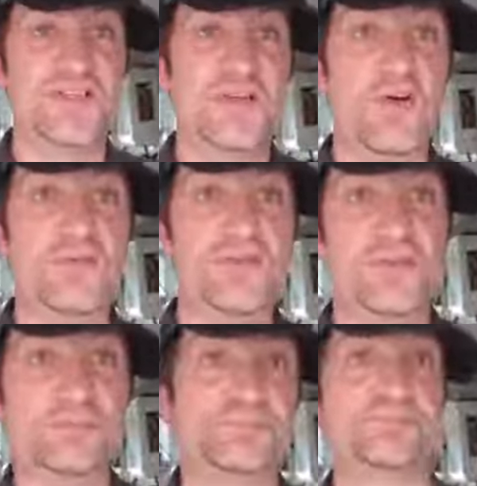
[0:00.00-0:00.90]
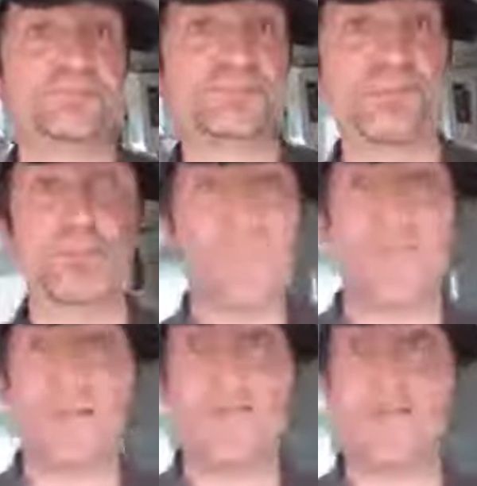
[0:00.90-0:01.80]
The origin
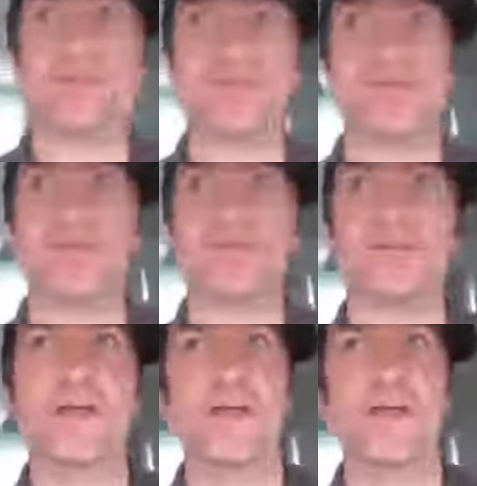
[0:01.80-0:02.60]
of nested loops